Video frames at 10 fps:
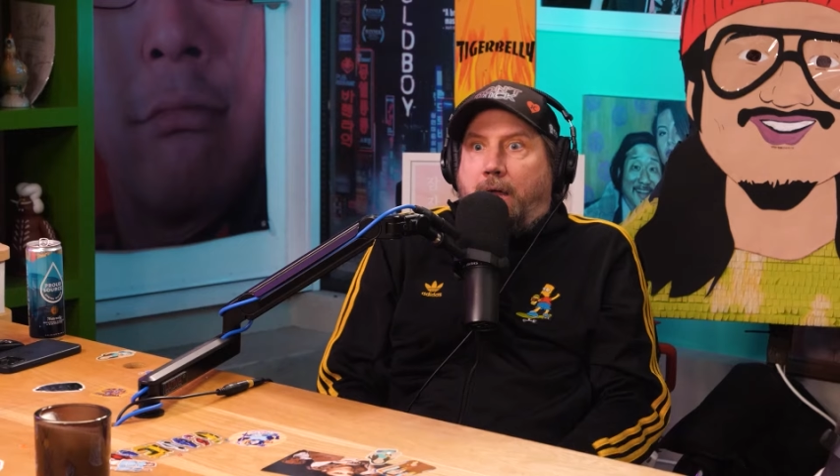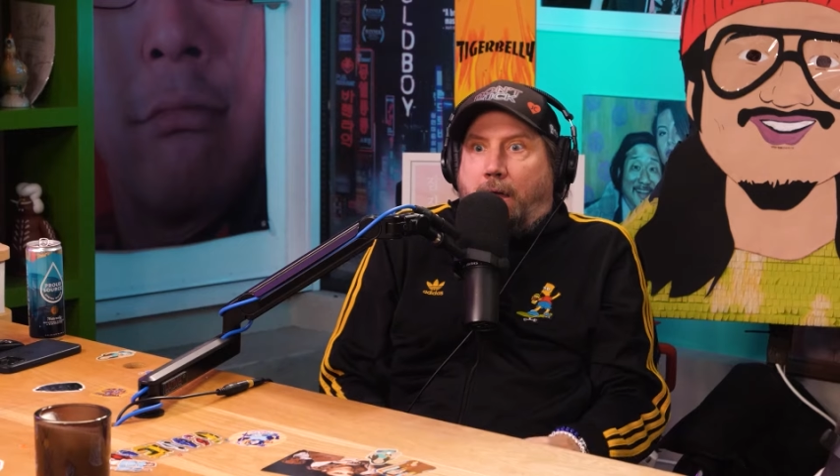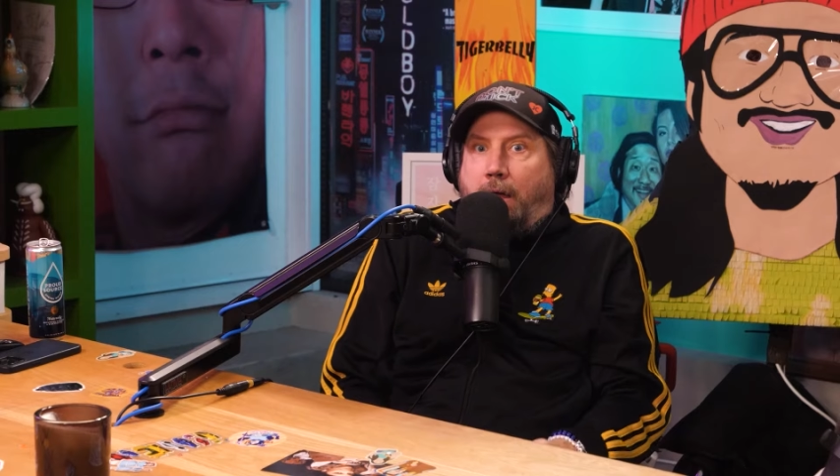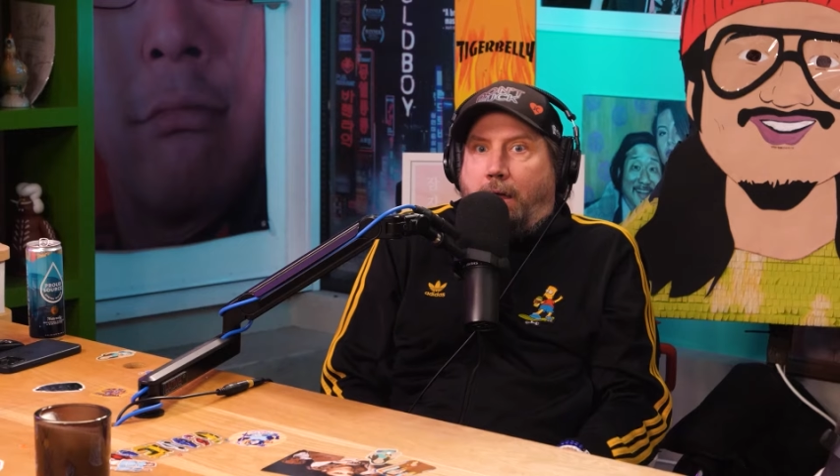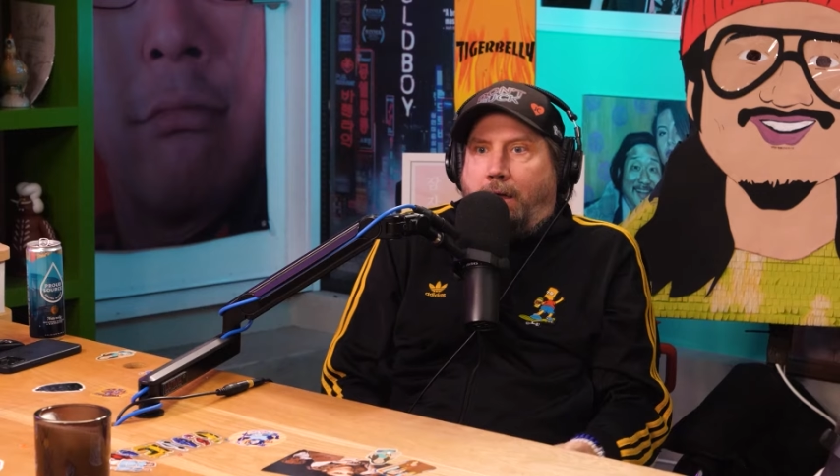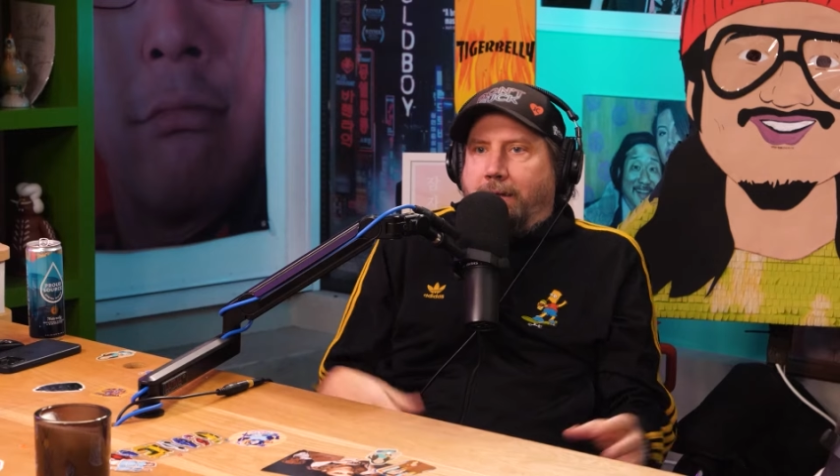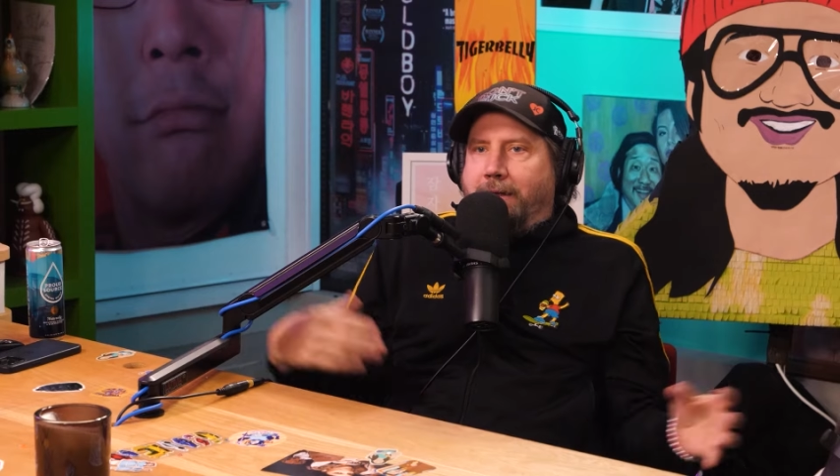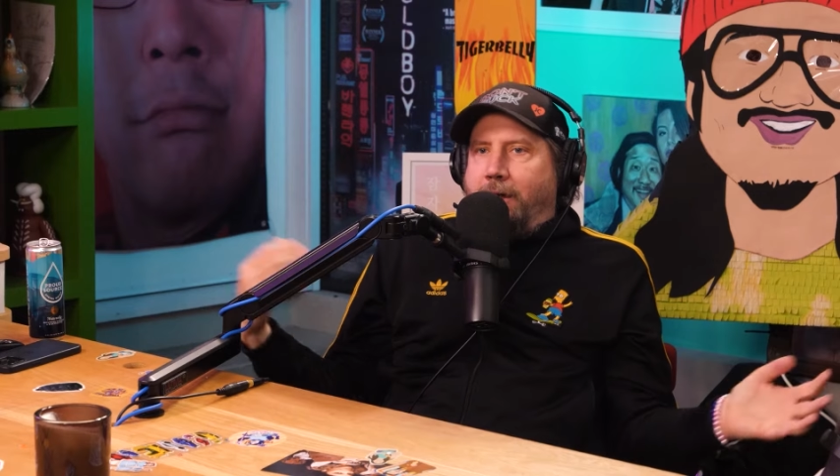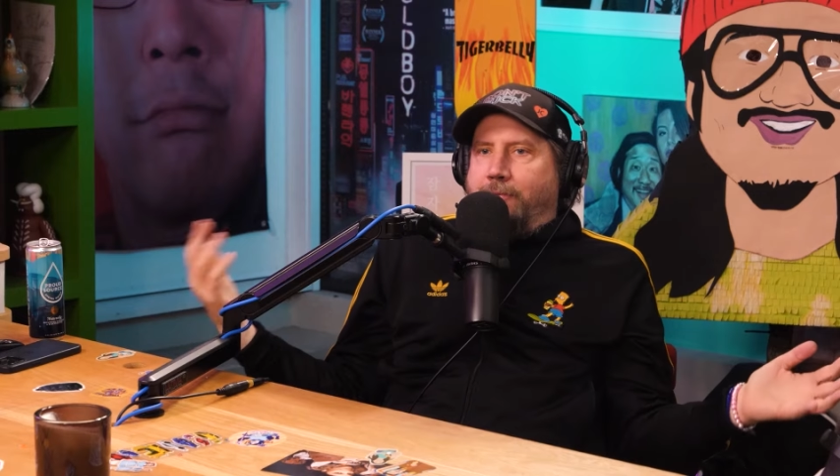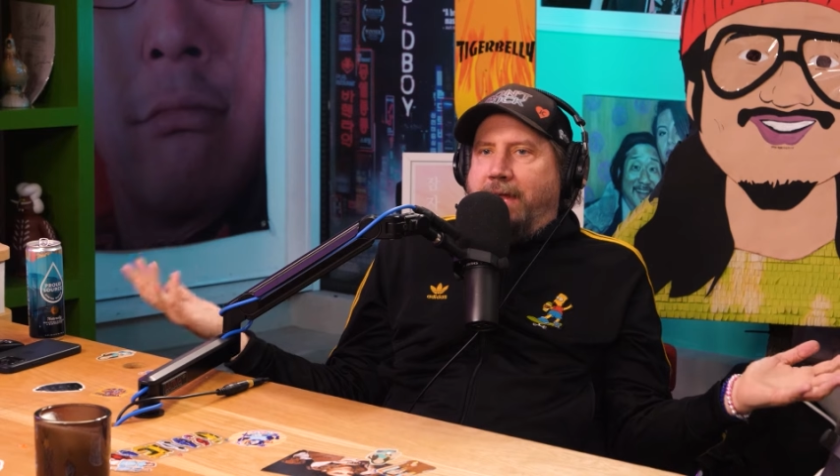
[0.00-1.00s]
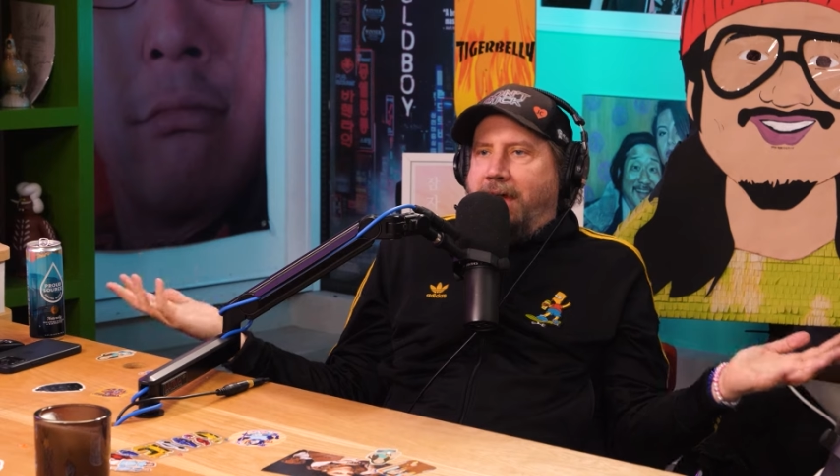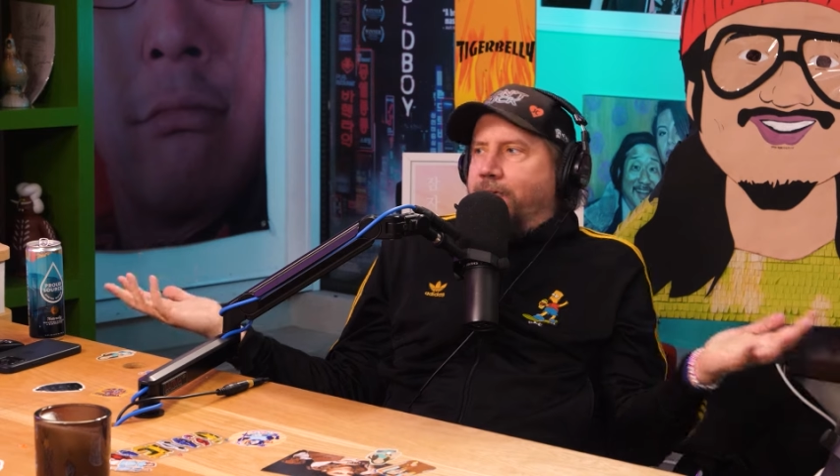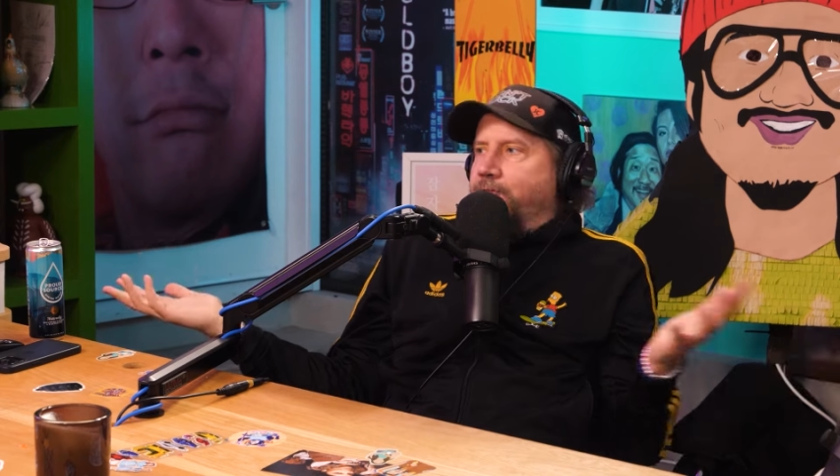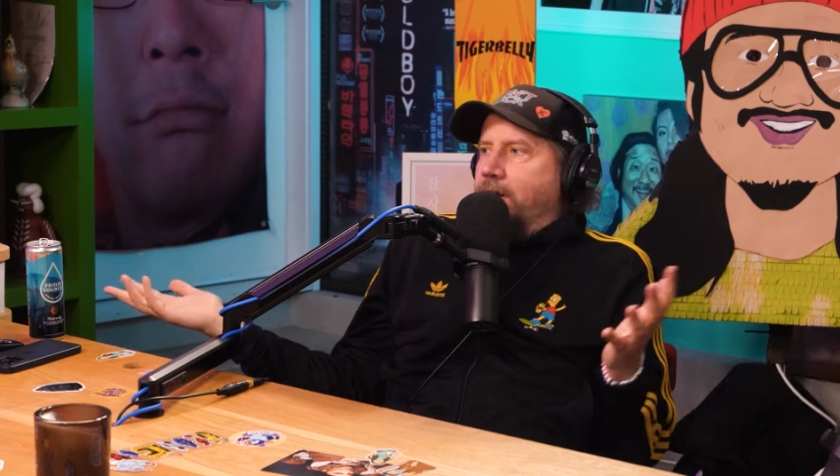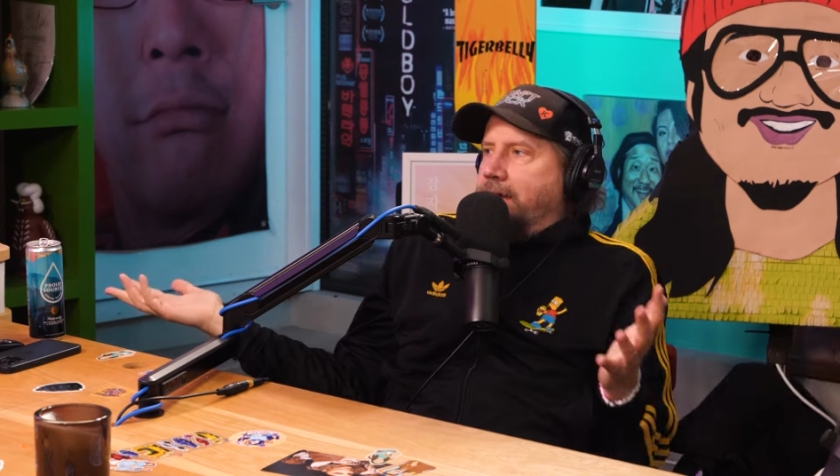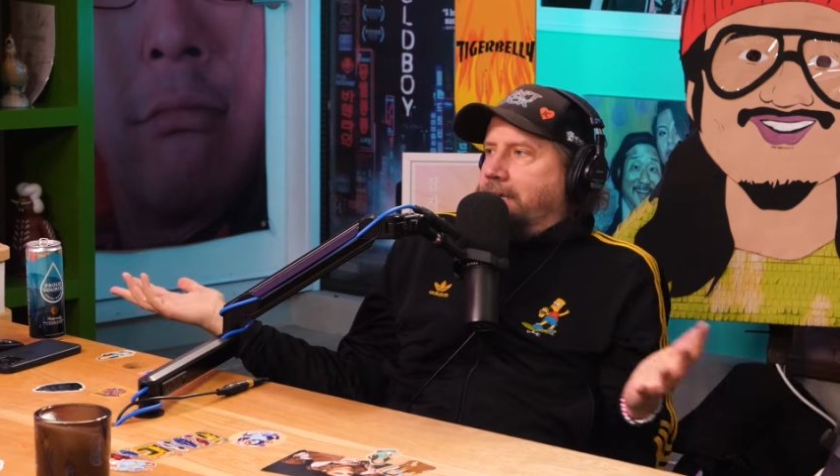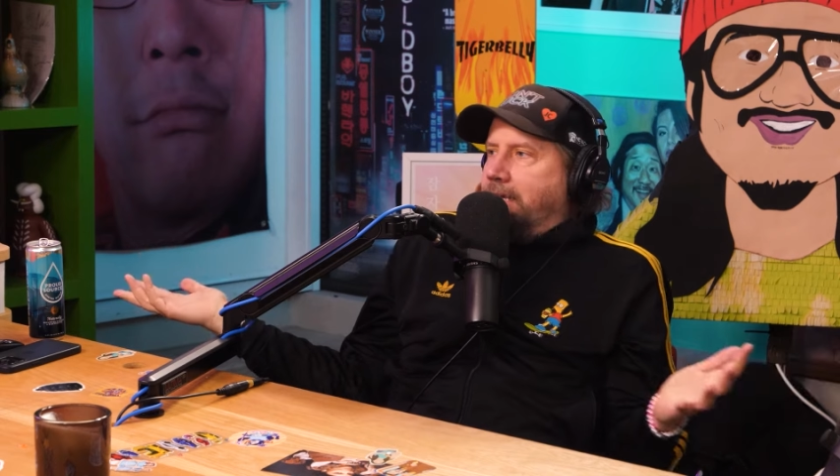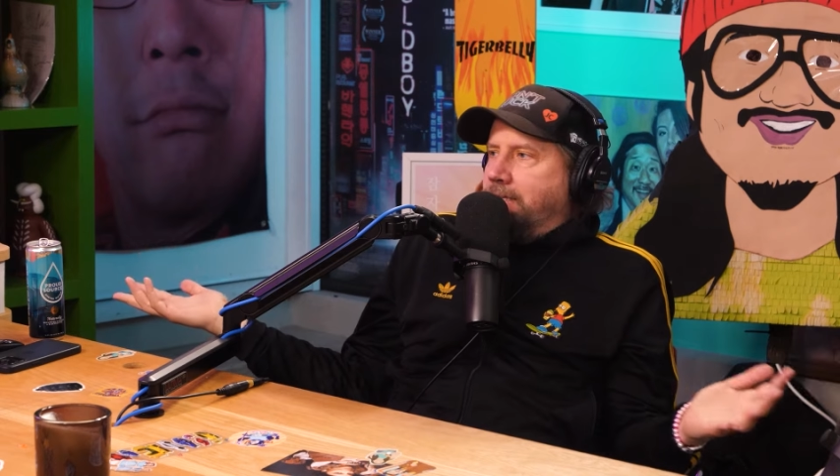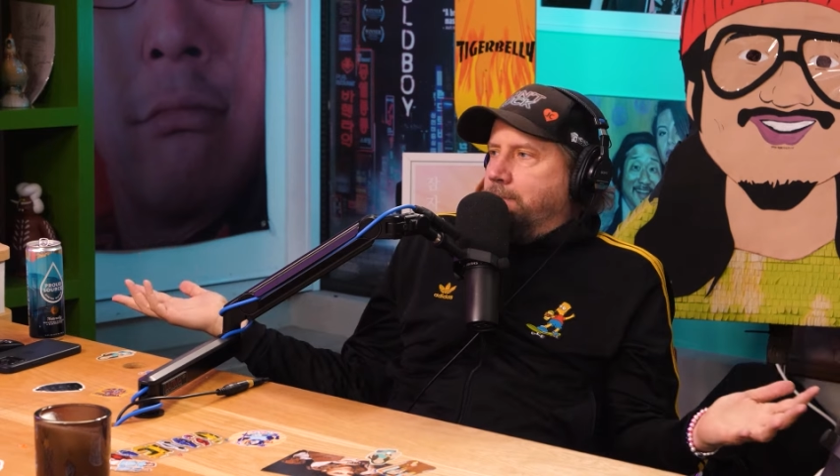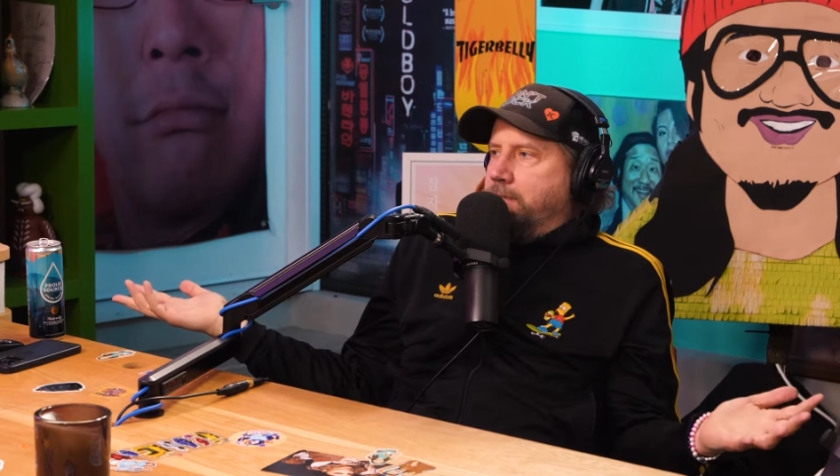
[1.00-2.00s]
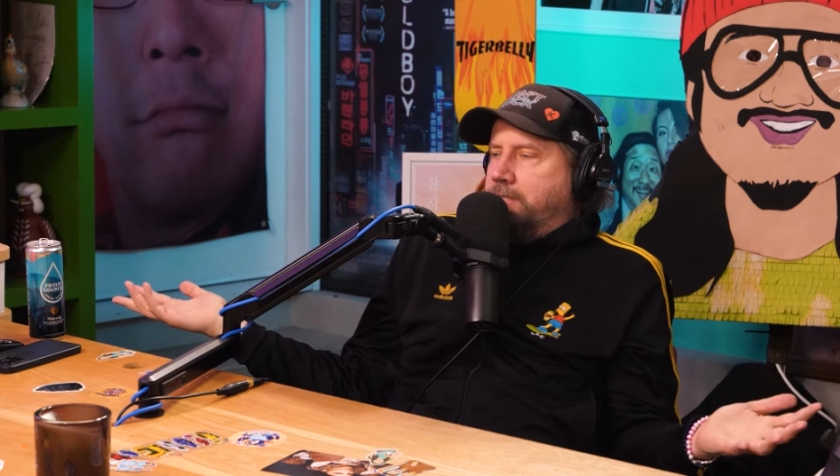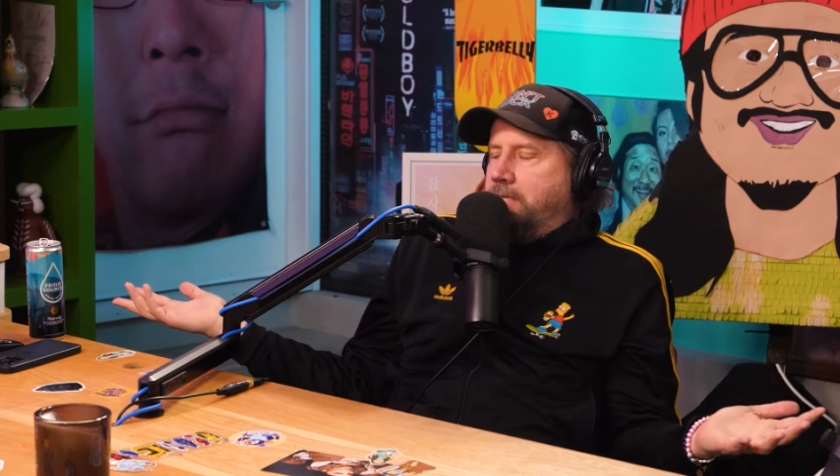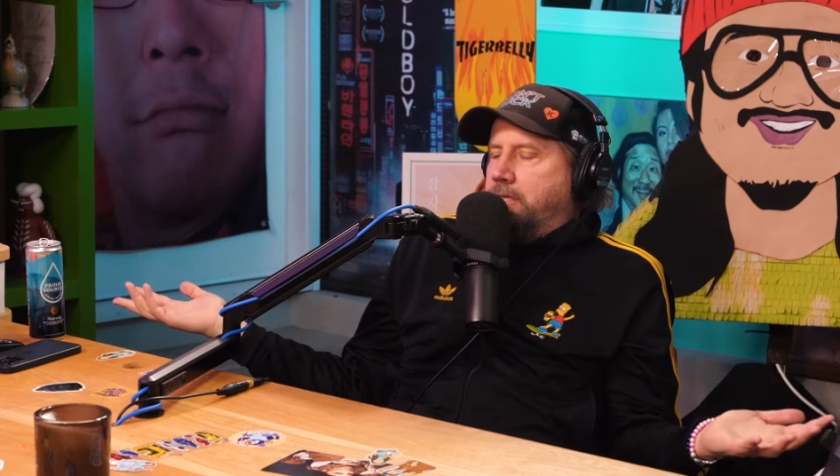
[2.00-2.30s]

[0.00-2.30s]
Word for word: eh. yeah. They have a fucking intimacy